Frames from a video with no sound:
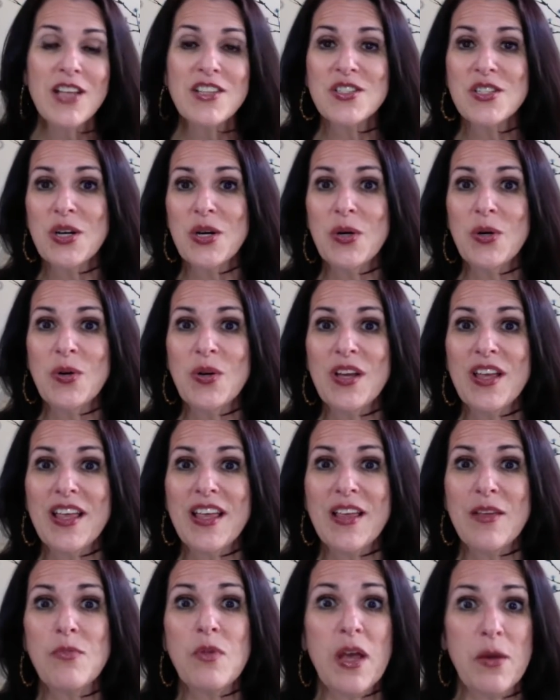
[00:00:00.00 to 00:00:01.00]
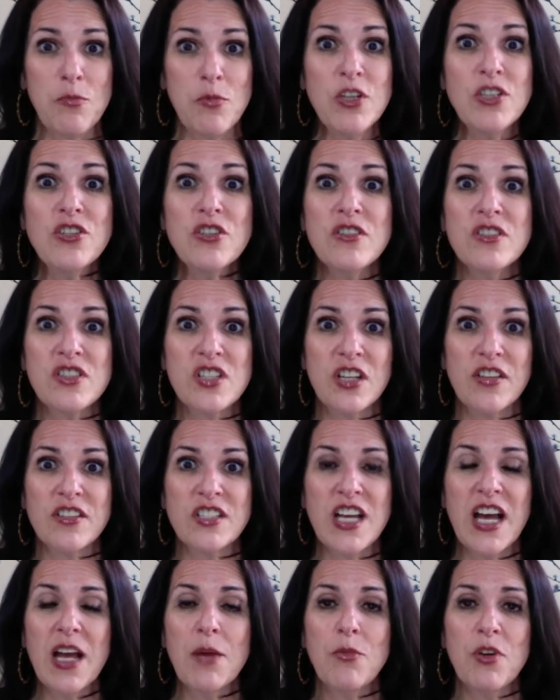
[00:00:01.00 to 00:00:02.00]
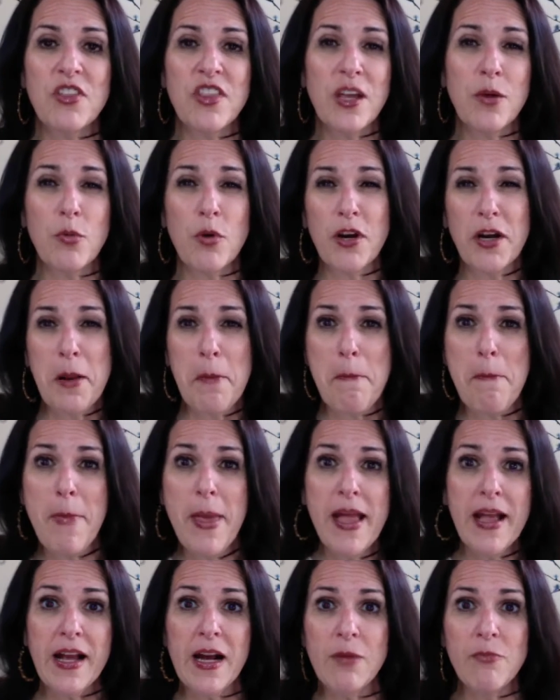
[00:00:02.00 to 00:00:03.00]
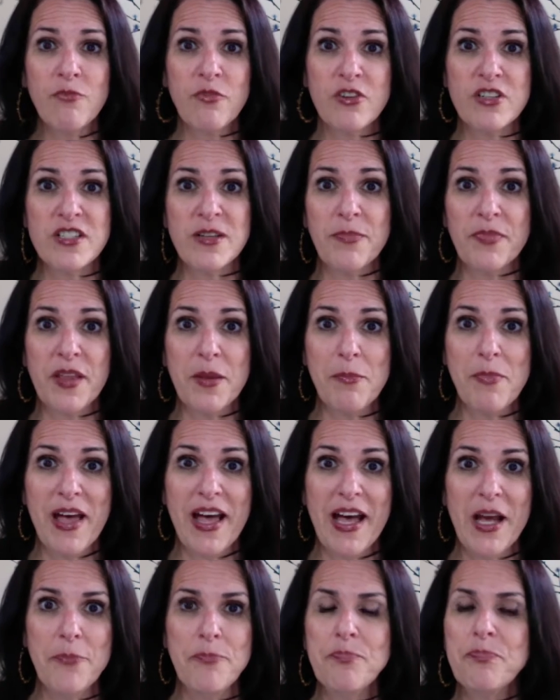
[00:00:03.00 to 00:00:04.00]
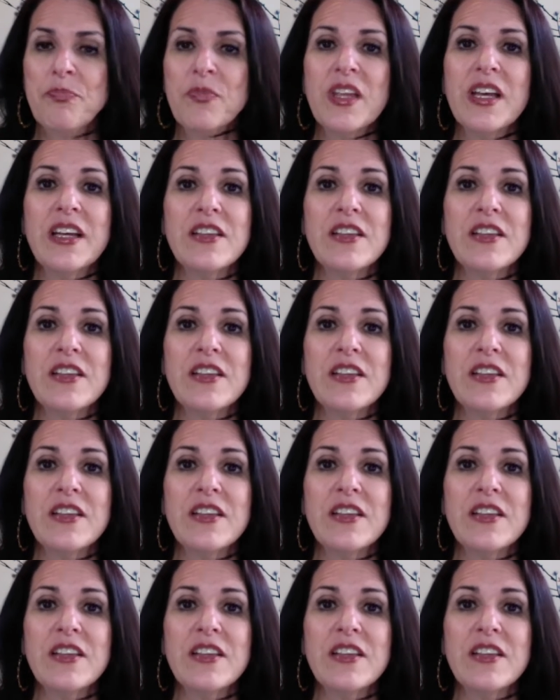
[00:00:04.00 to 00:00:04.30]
So, and we do this all the time. We think we're going to make up for something bad.